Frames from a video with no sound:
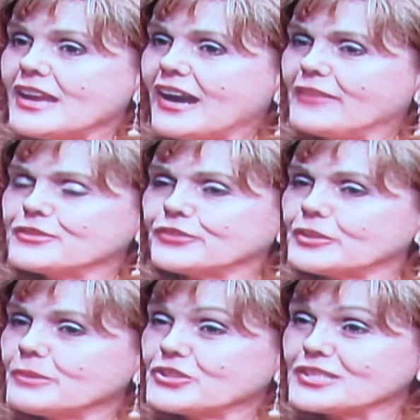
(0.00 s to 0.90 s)
I was
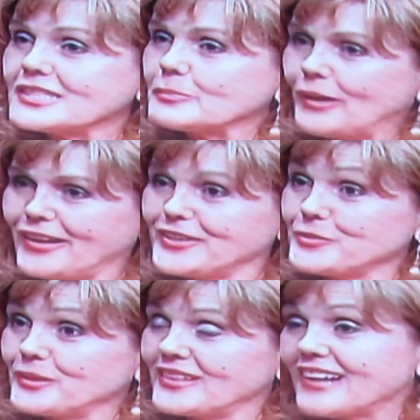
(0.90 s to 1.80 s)
very much inspired
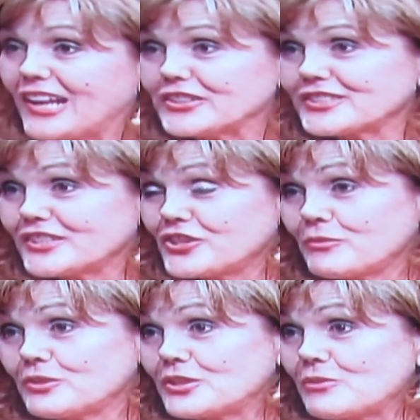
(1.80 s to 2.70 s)
with colors that she
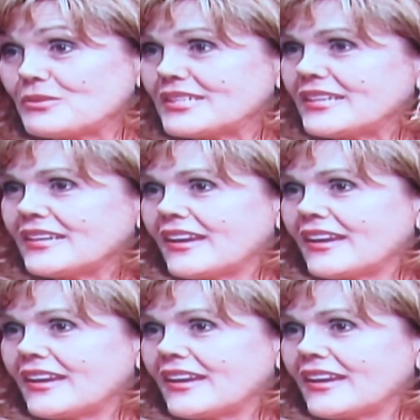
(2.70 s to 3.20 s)
was using.